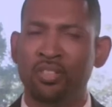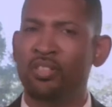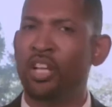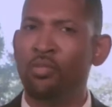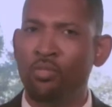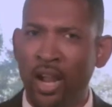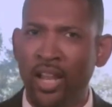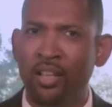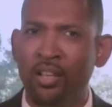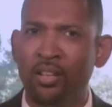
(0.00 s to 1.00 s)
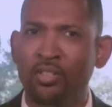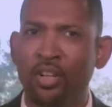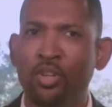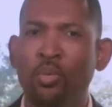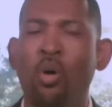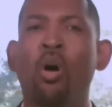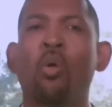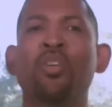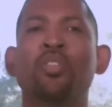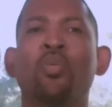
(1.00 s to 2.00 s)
is done right so that you will always